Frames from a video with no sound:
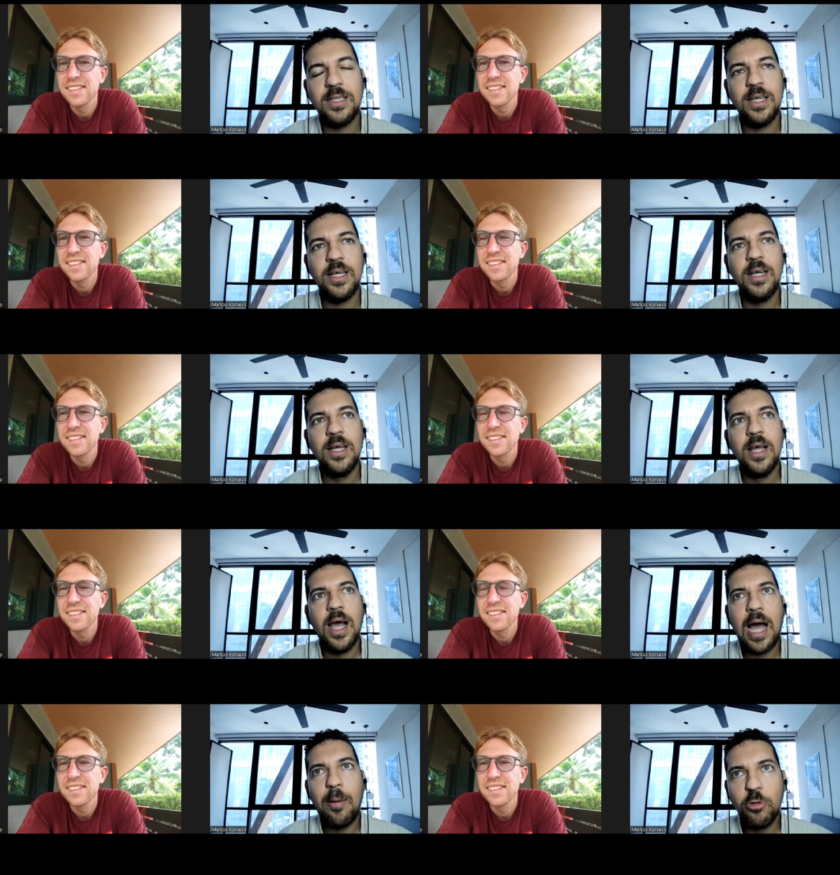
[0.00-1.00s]
Speaker 1: and
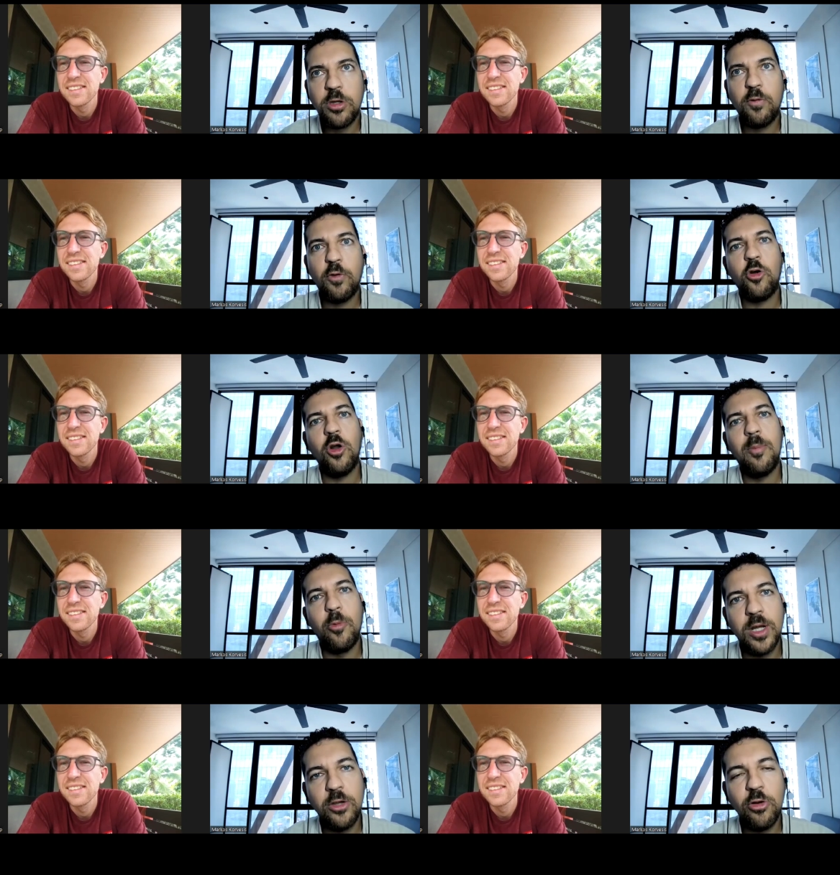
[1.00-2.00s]
I'm looking for a
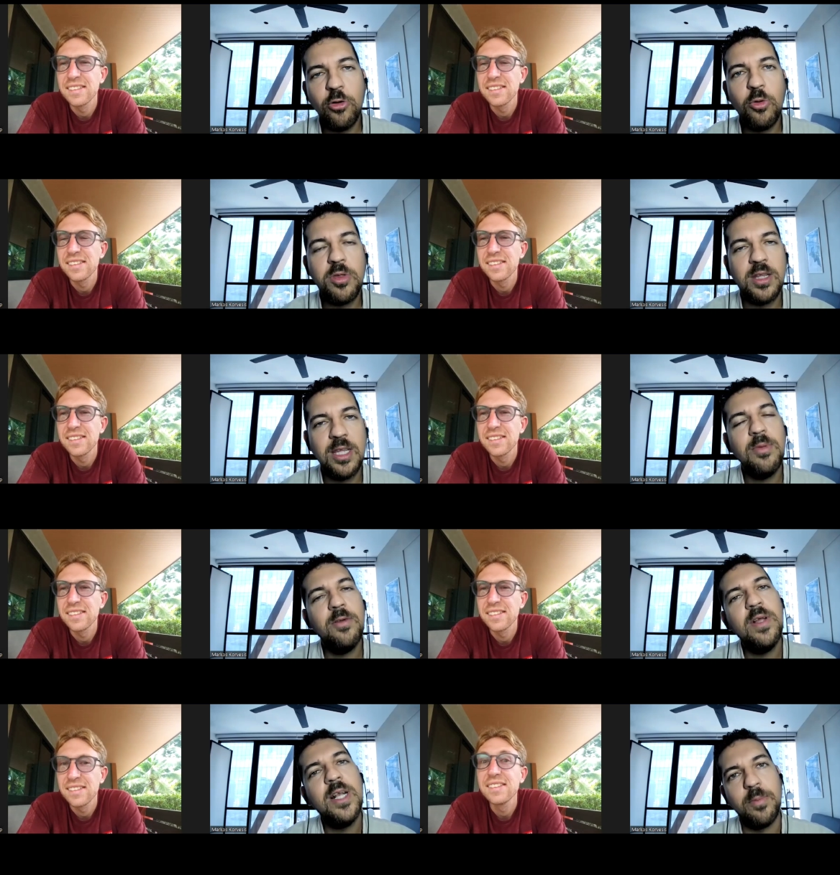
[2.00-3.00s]
collaboration with a
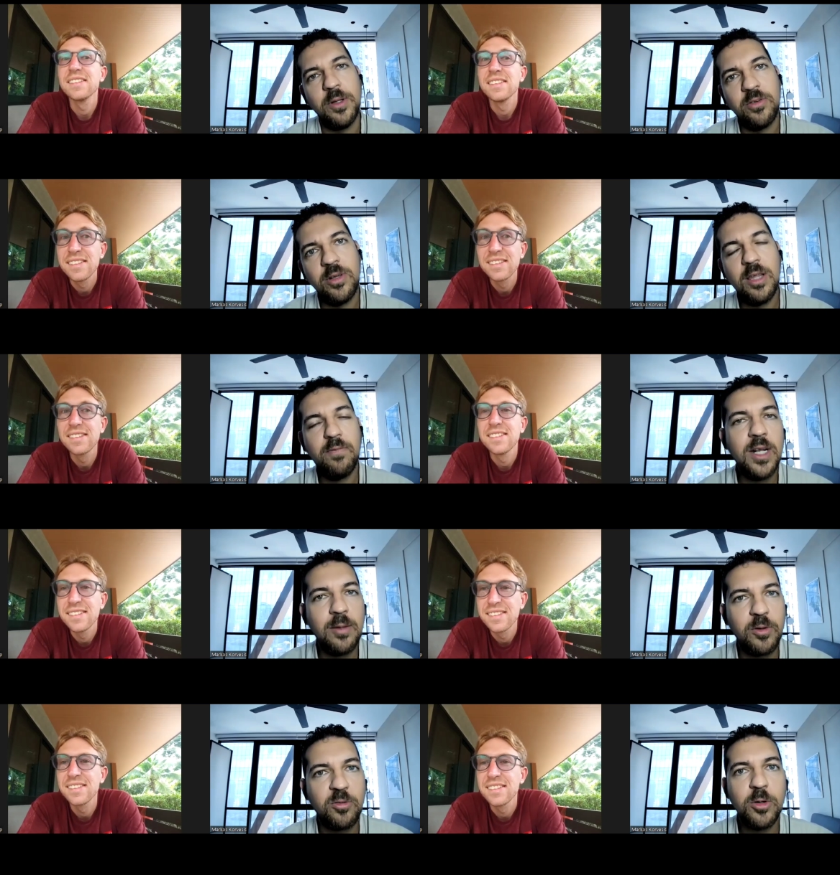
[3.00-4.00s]
team in Philippines, in the
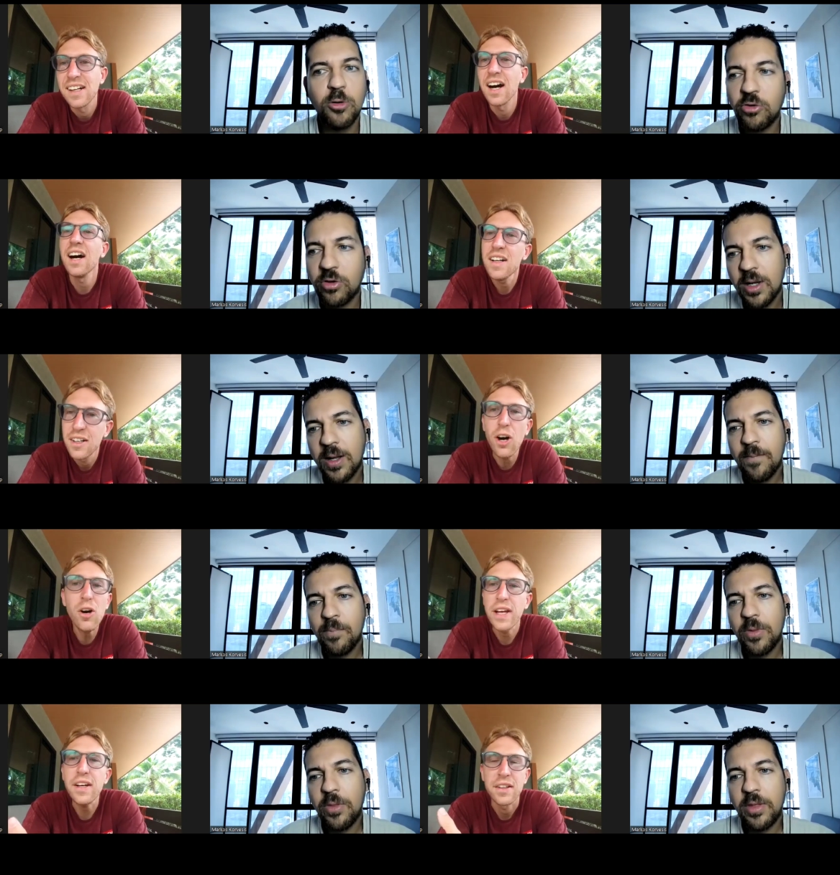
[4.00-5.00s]
Philippines, because
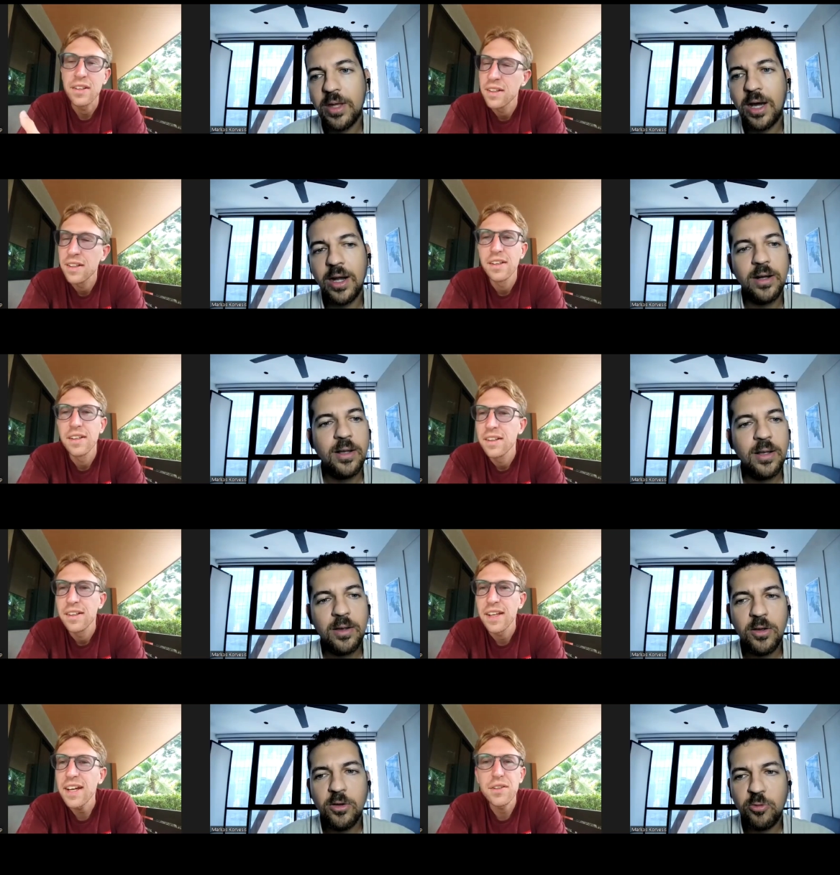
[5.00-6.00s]
uh-huh. oh, yeah. they are.
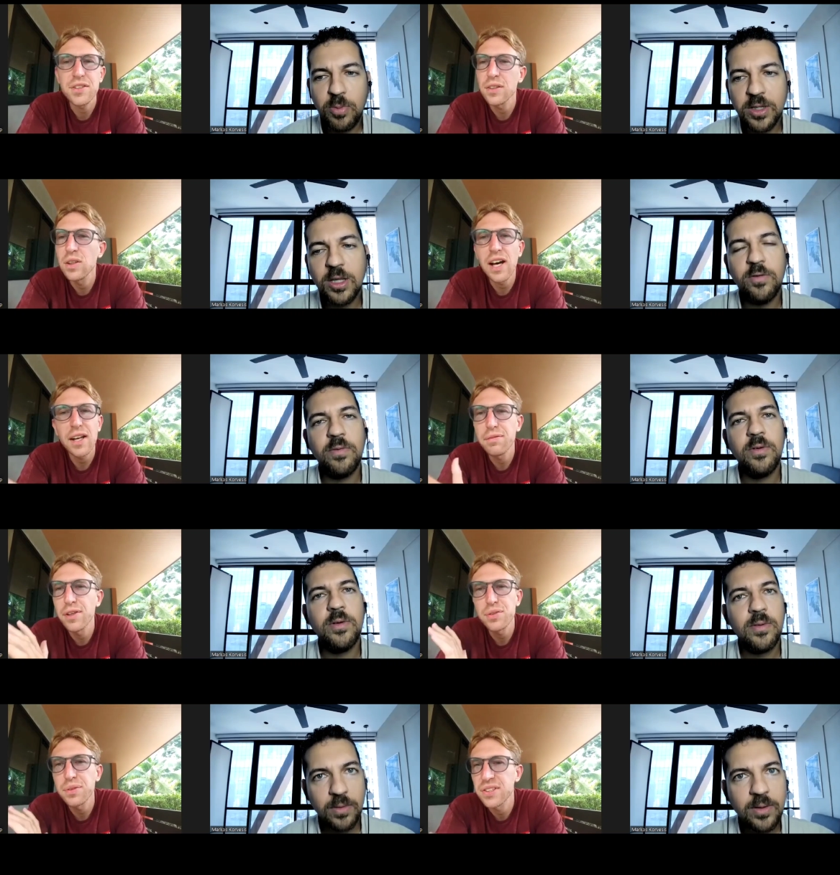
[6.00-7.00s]
Speaker 2: Yeah, there's a lot
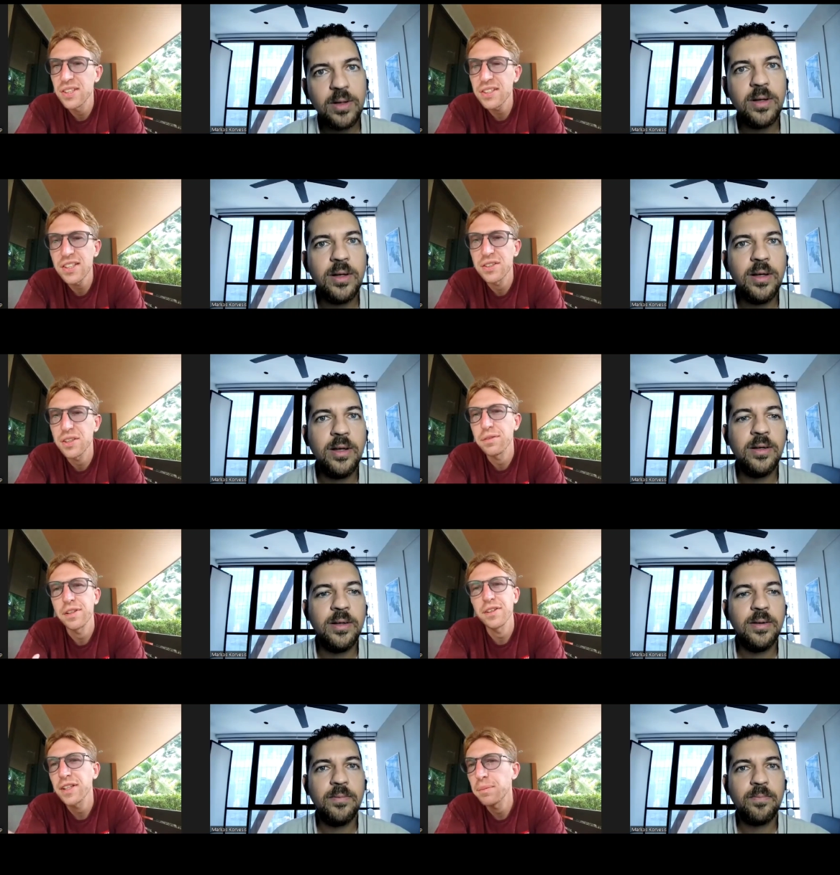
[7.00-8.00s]
of virtual assistants
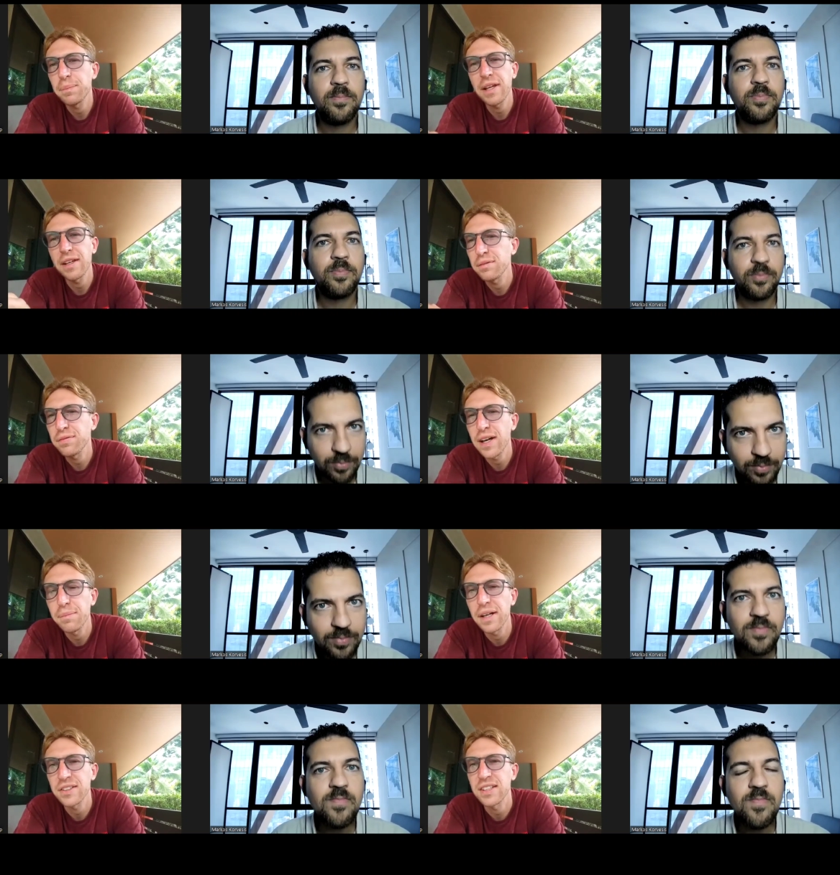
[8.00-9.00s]
over there. You could be paying them
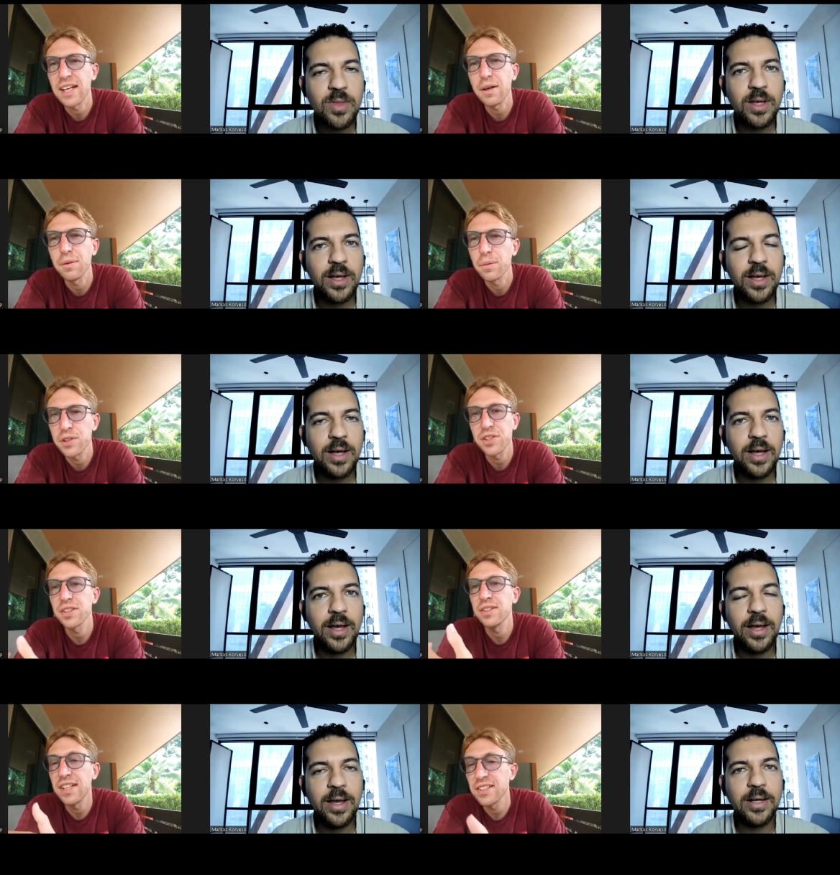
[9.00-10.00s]
five bucks an hour, which
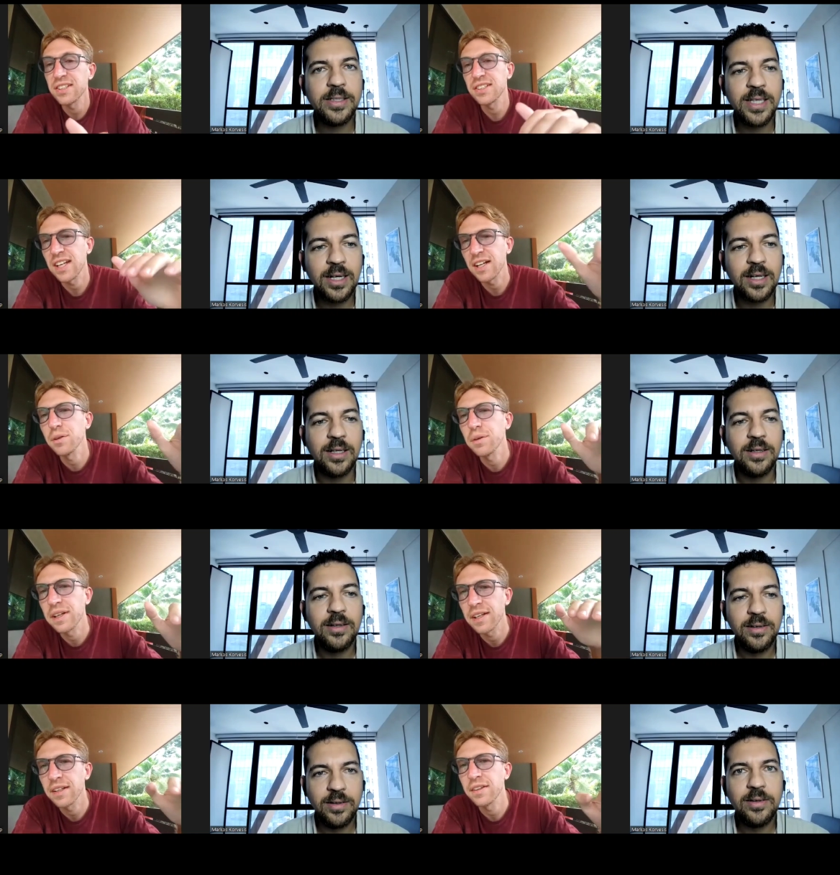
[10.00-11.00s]
is a decent exactly.
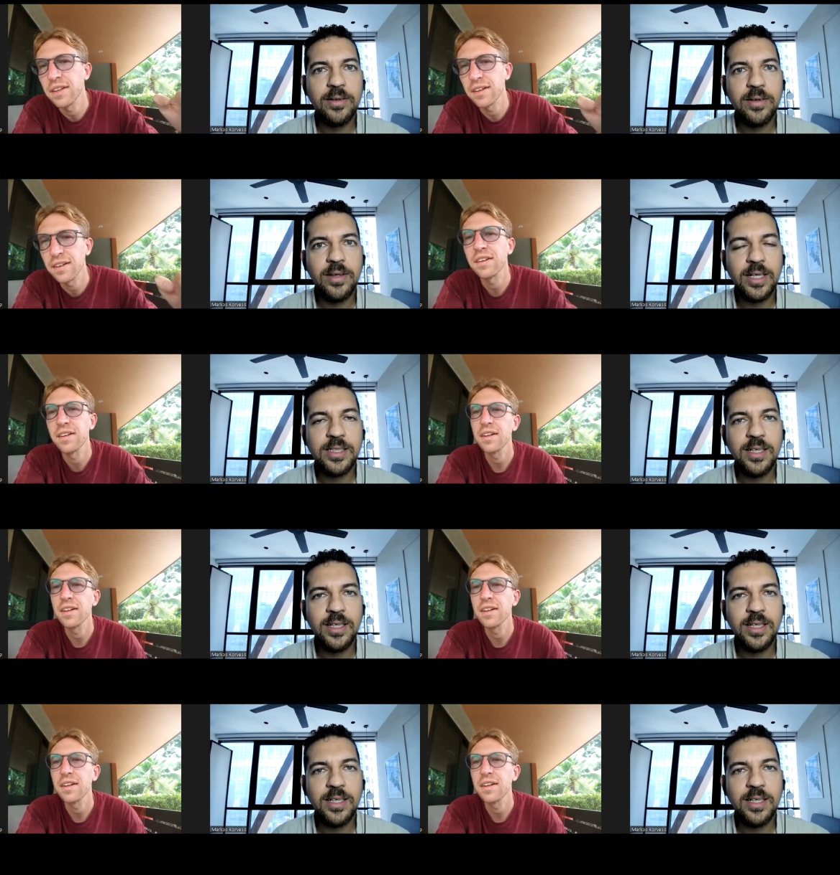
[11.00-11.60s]
salary in their